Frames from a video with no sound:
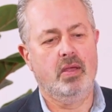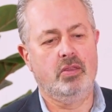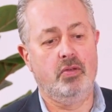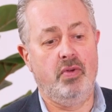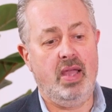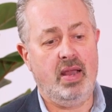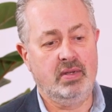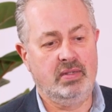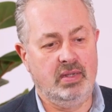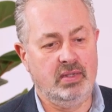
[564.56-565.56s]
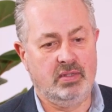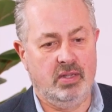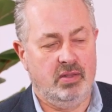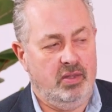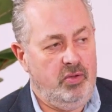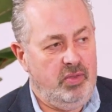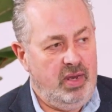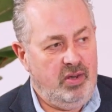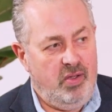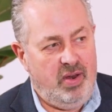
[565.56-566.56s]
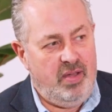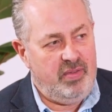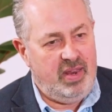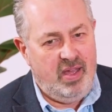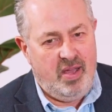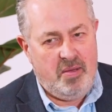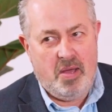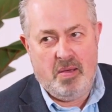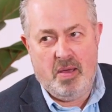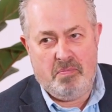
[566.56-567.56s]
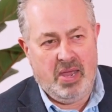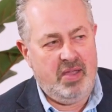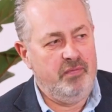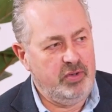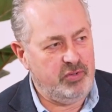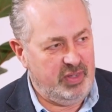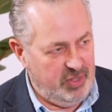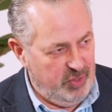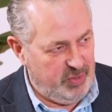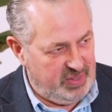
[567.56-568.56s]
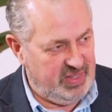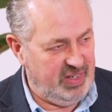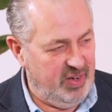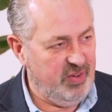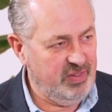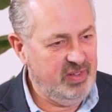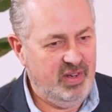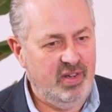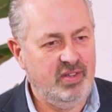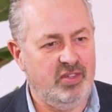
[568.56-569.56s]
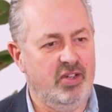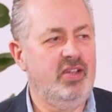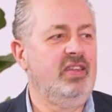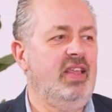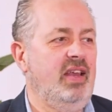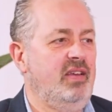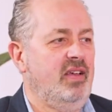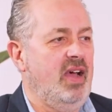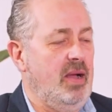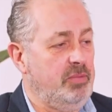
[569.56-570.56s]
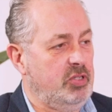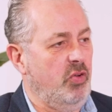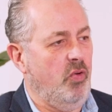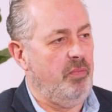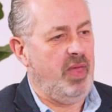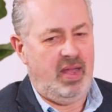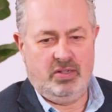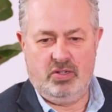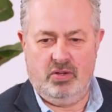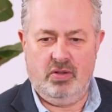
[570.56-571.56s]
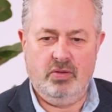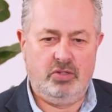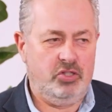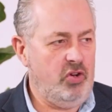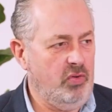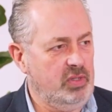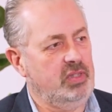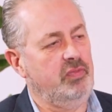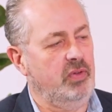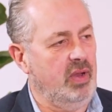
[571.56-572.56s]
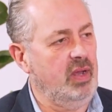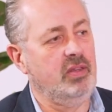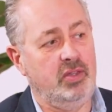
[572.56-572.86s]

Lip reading: the reality is that you then don't have a big inventory that you're sitting on that can then absorb that sort of those shocks, if you like,